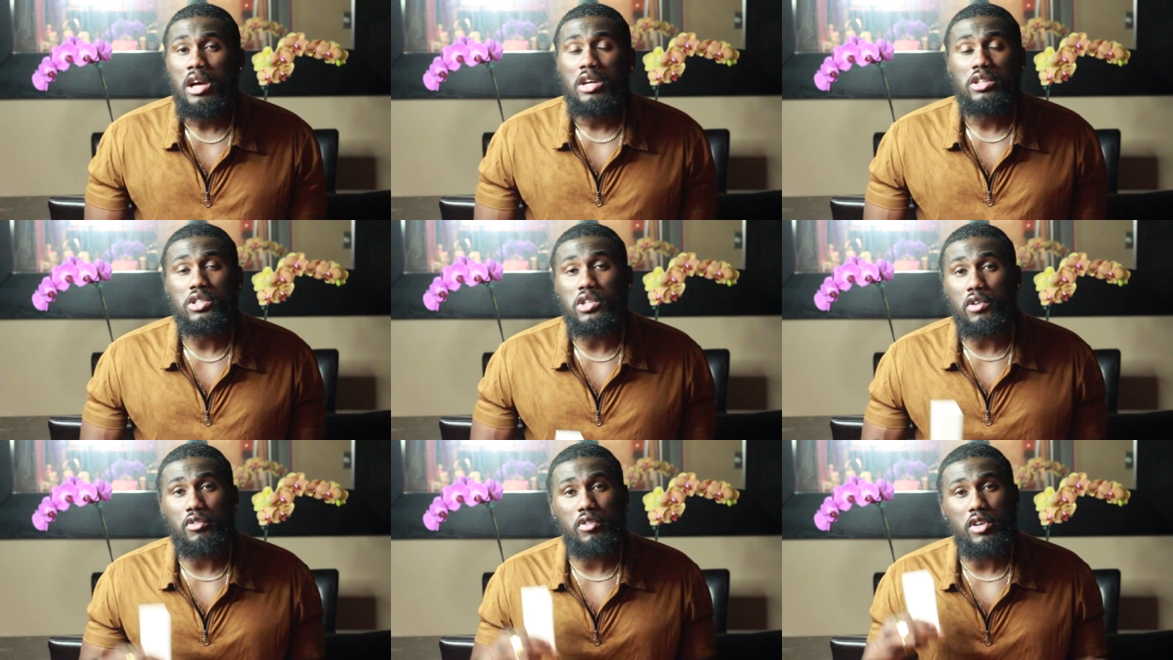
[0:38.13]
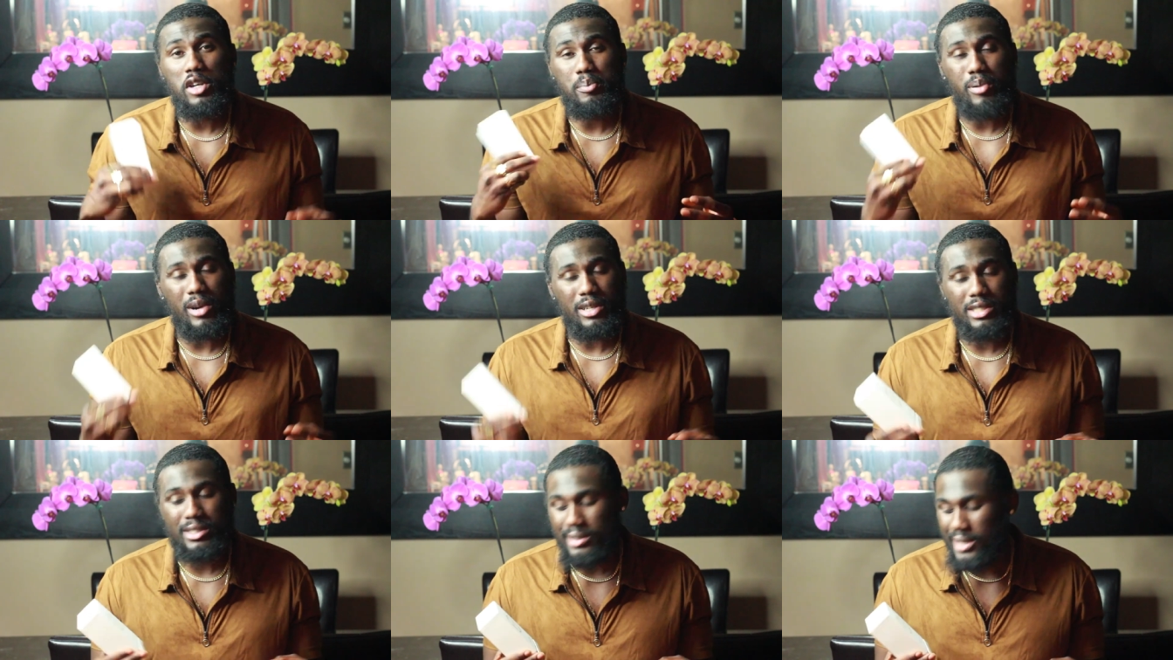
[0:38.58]
So for the
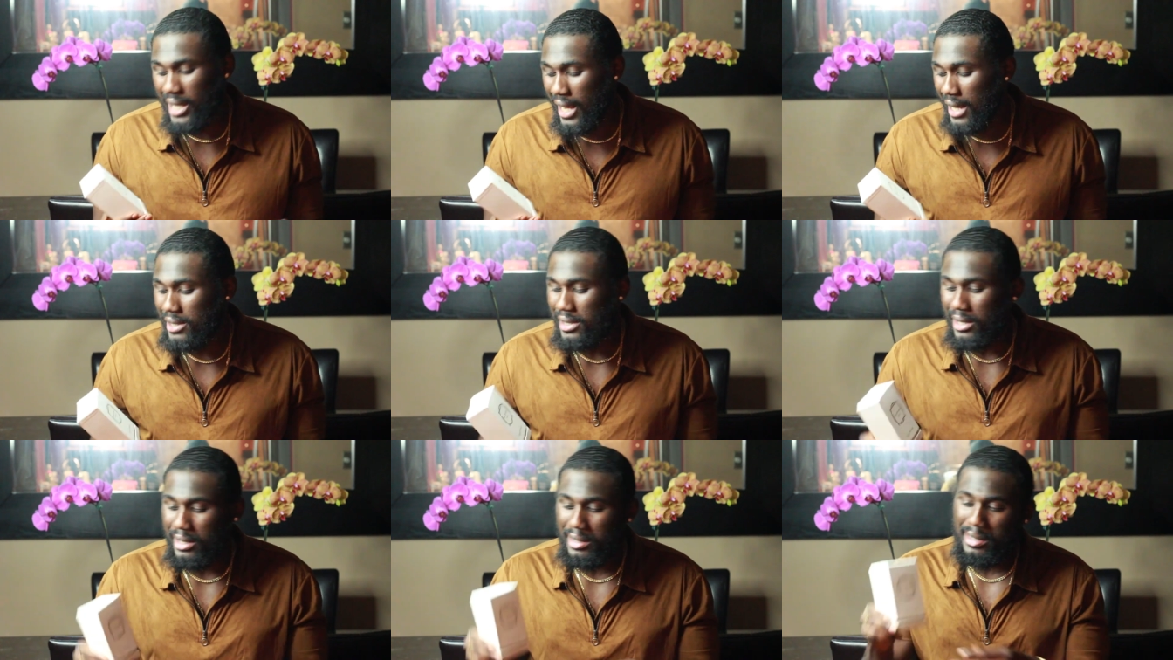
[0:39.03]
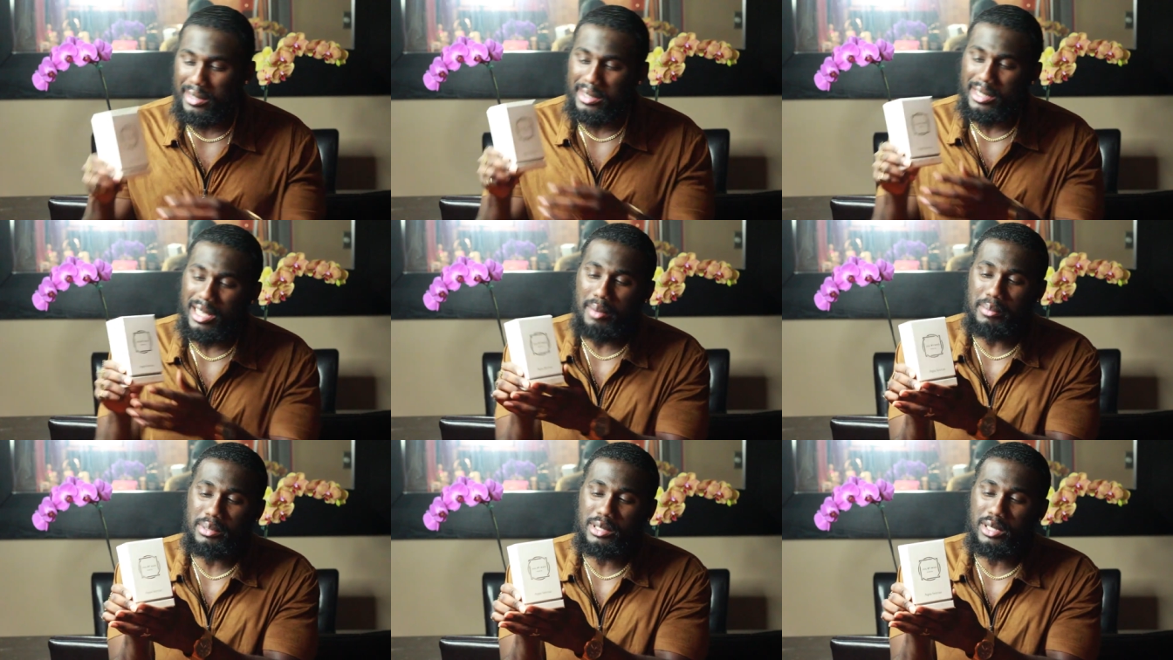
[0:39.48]
presentation,
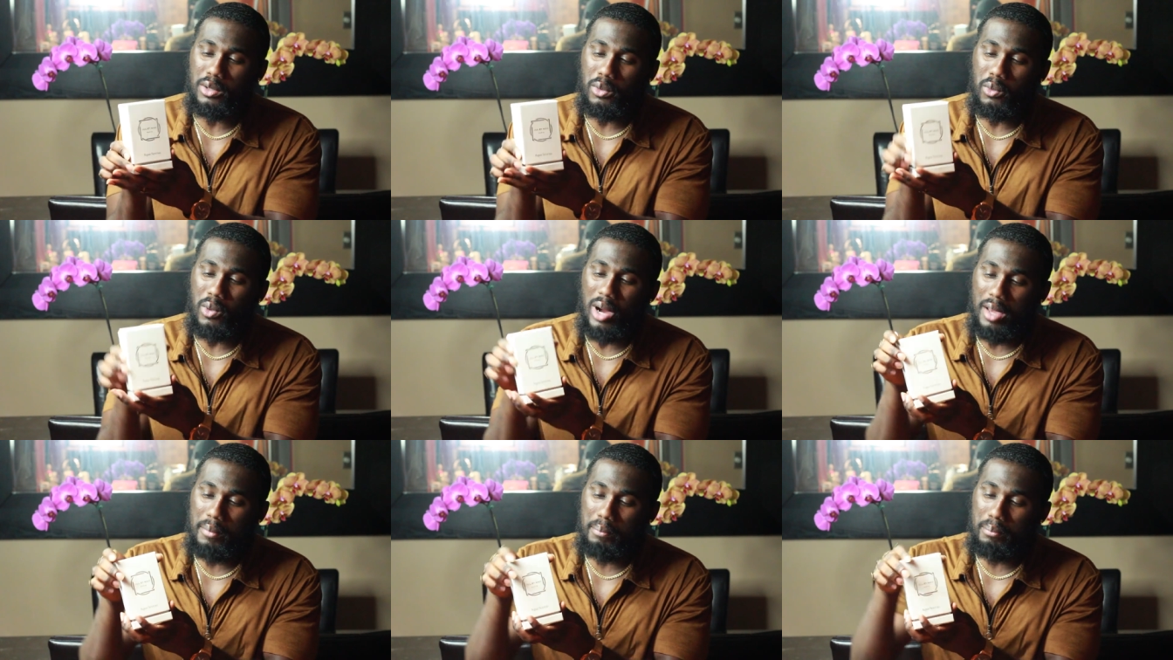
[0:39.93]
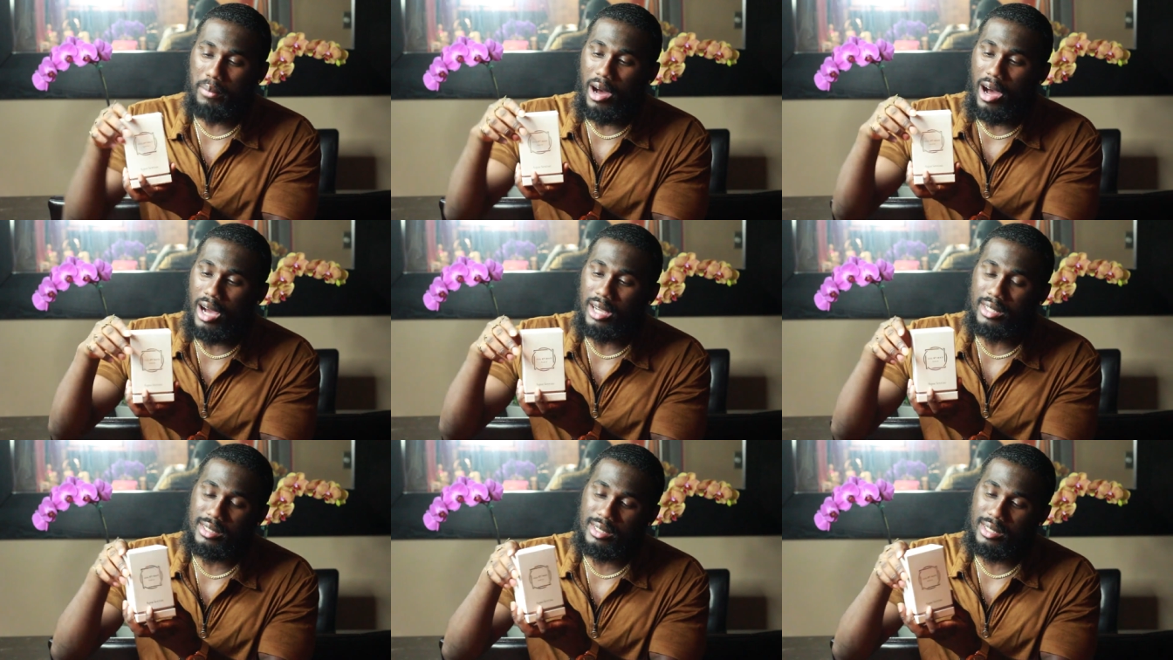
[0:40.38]
this comes in a white
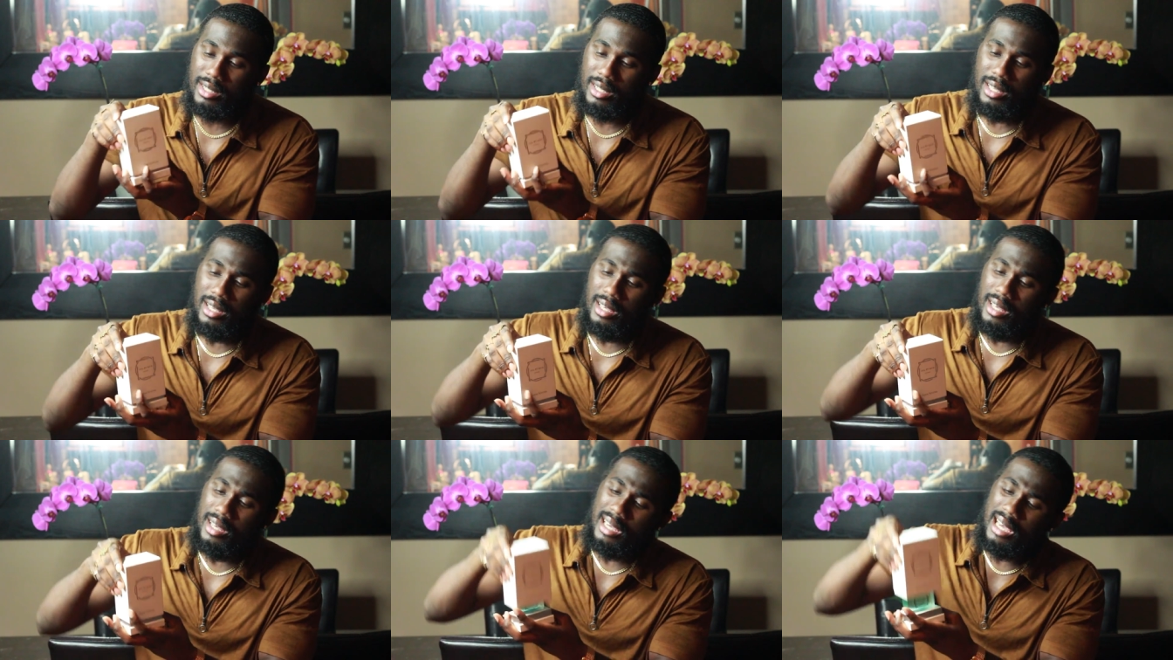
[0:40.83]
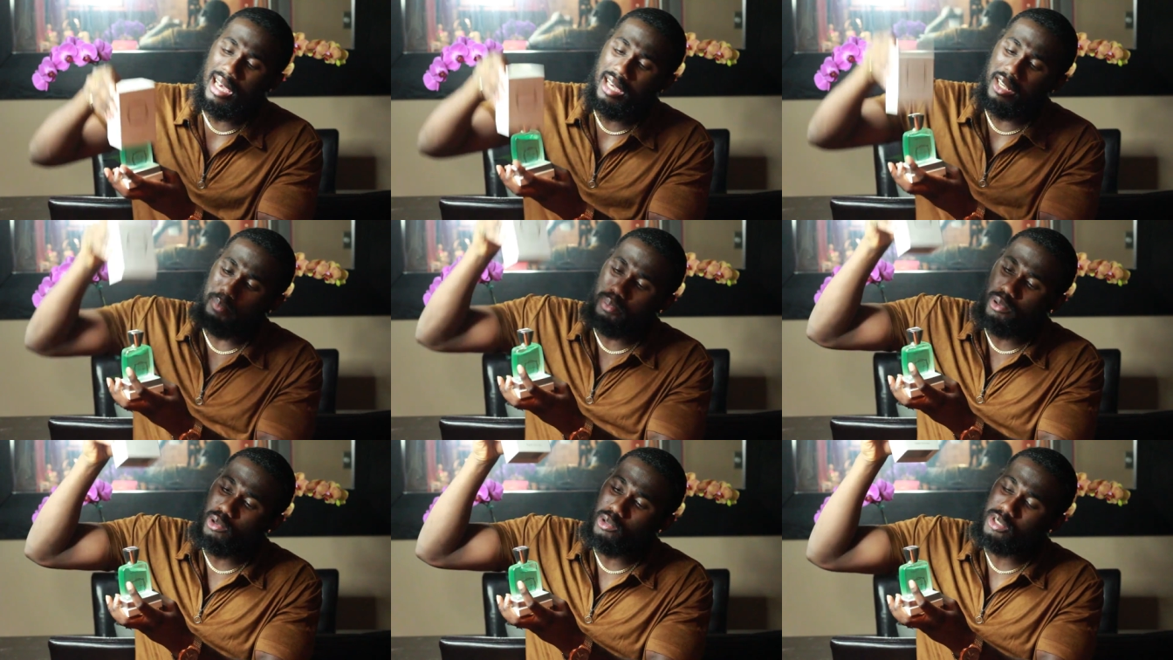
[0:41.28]
box,
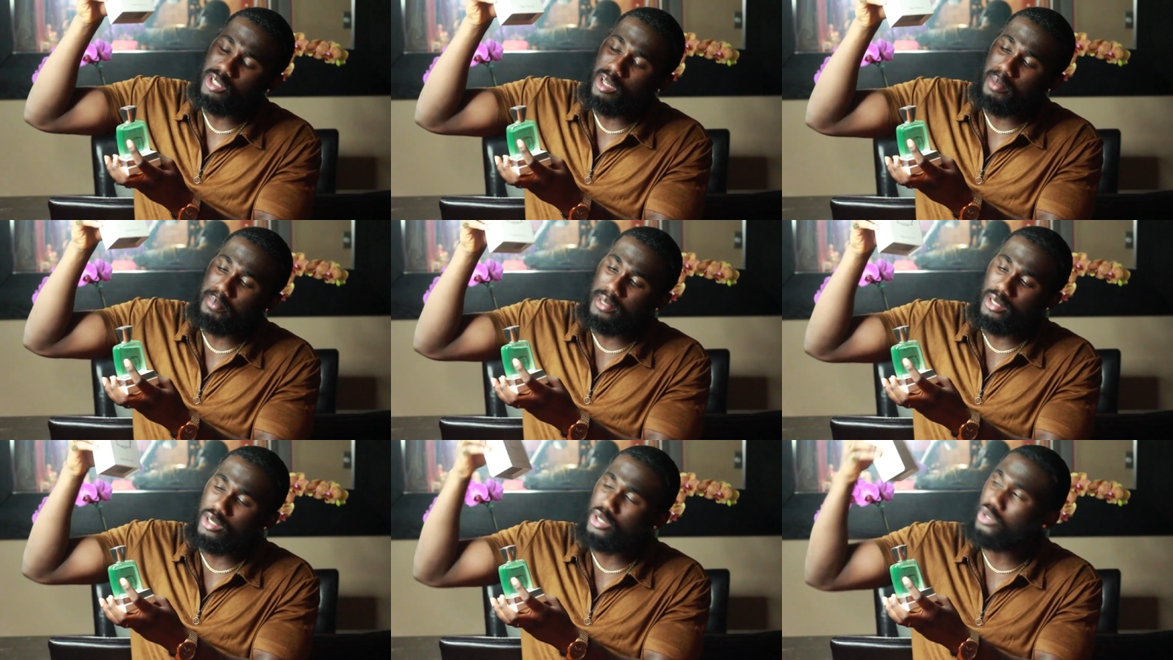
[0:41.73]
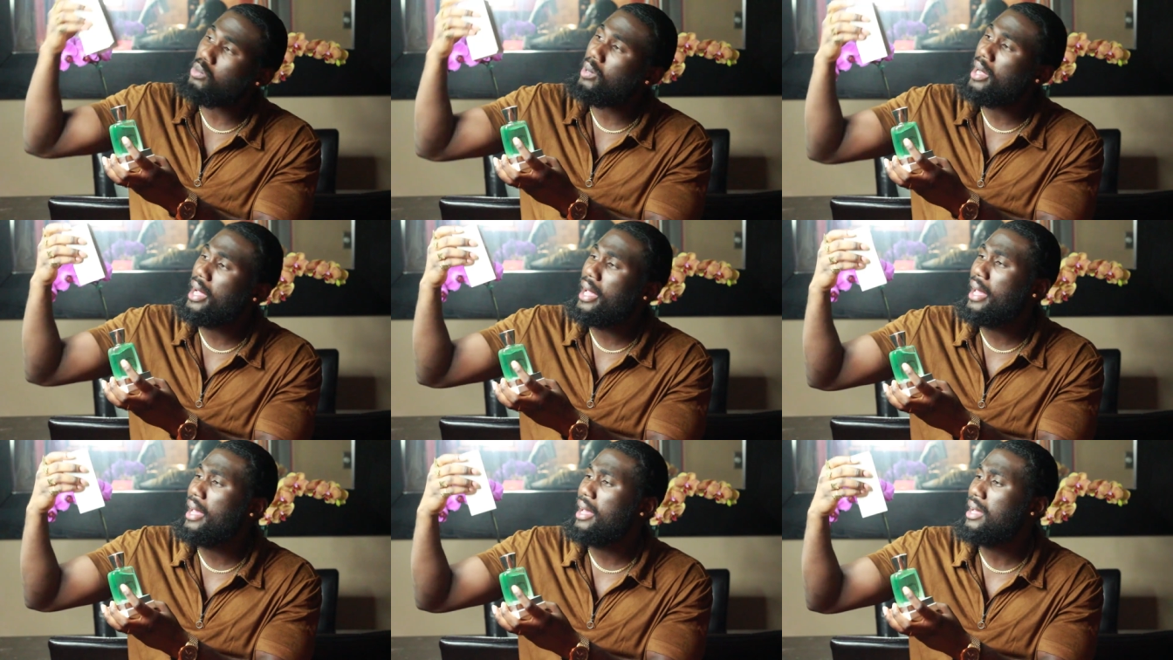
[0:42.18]
kind of pulls up this
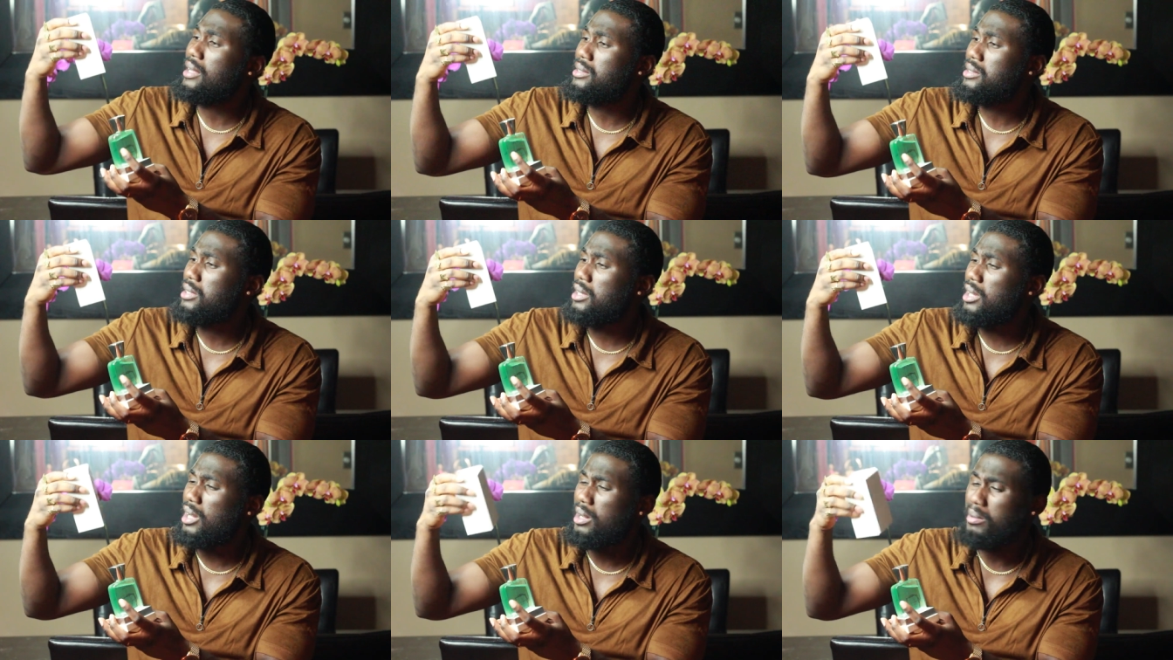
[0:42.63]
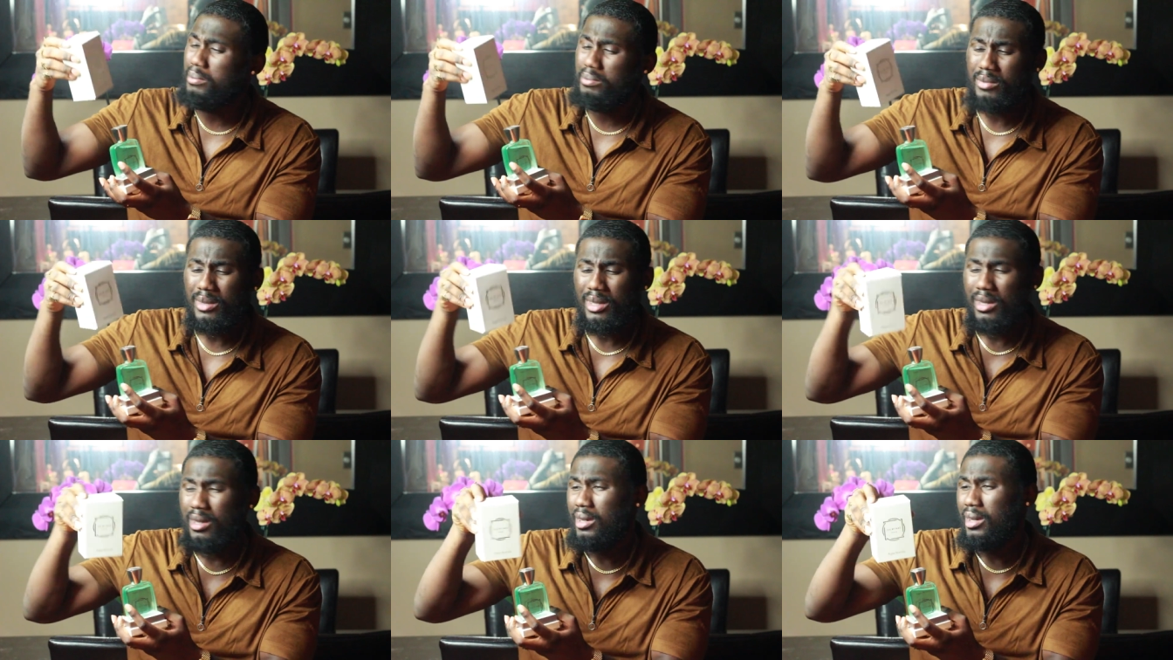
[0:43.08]
way. It's,
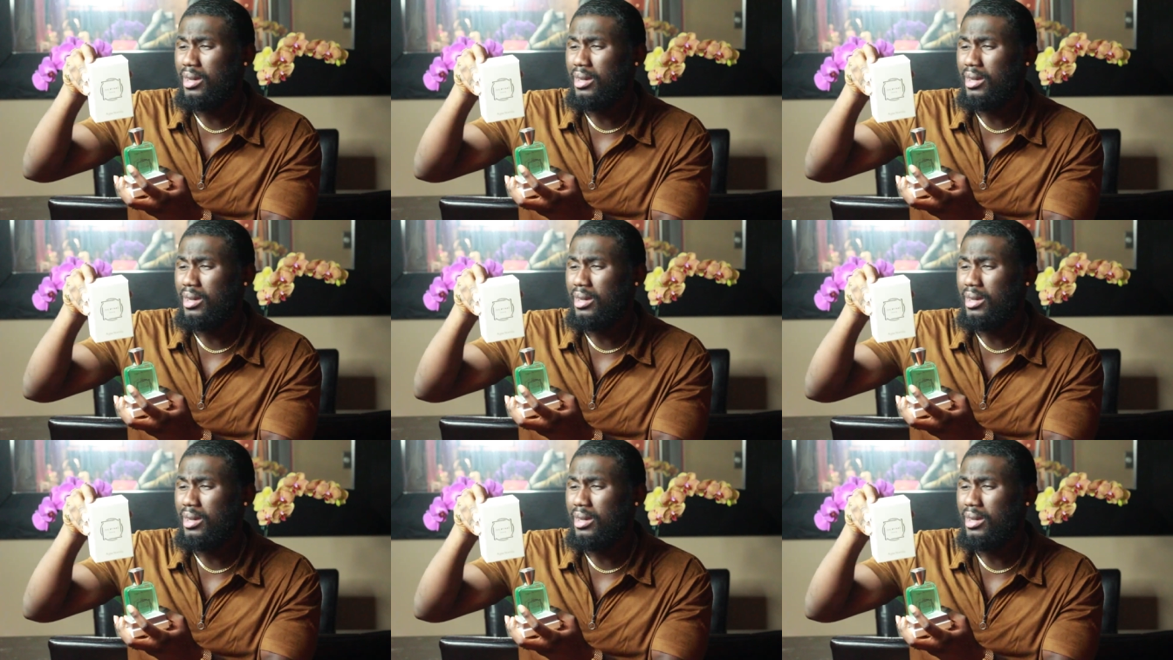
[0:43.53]
um,